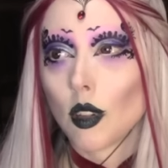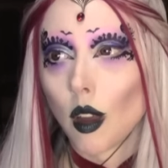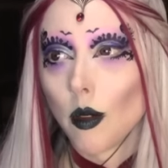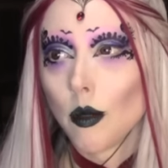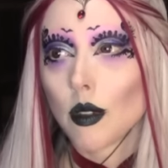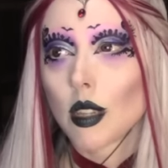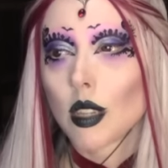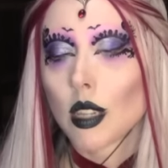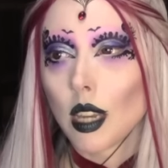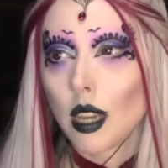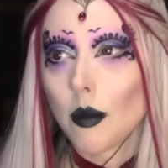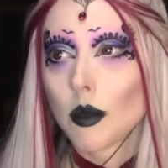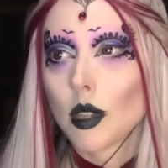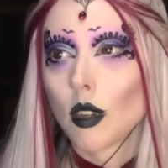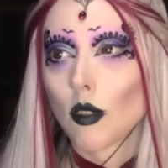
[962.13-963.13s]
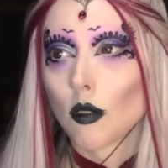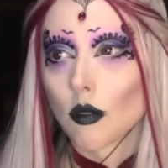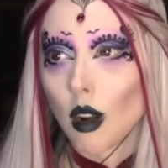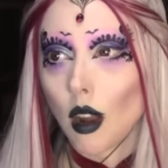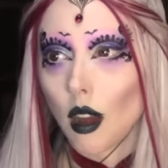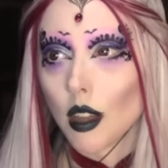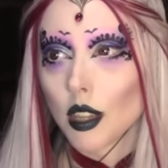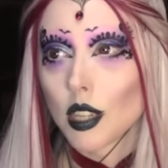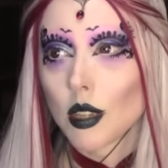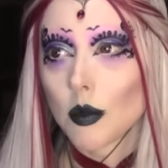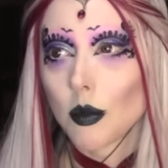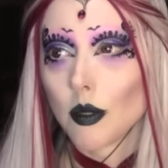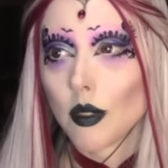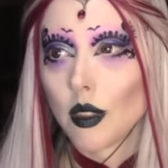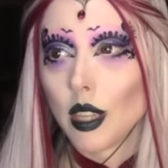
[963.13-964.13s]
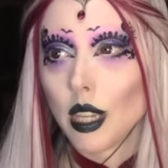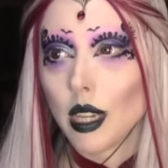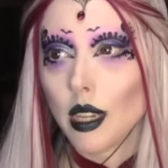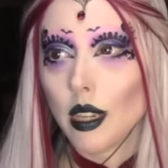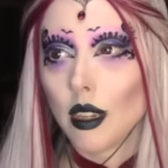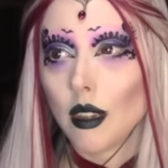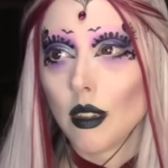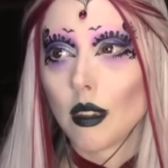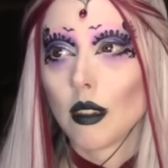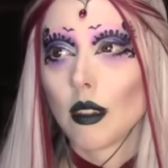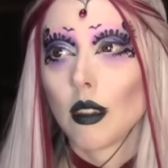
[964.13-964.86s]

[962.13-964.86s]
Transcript: don't seem to grasp the